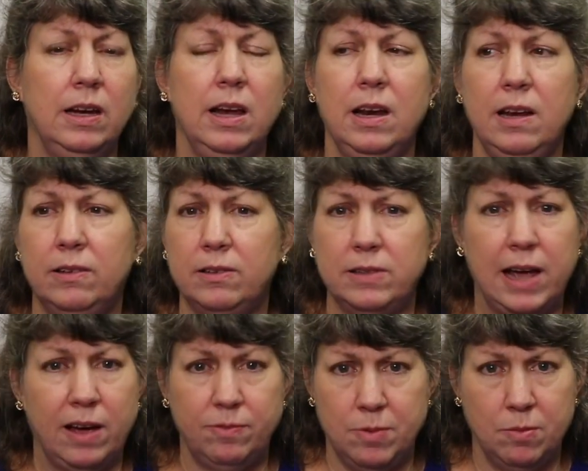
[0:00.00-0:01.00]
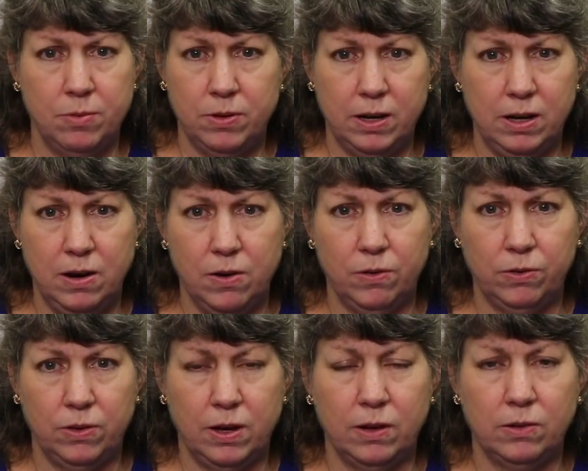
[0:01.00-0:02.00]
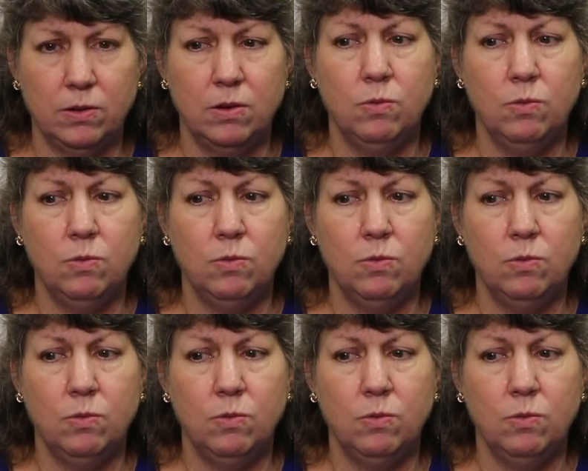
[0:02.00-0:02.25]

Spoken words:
any staff member that hears this.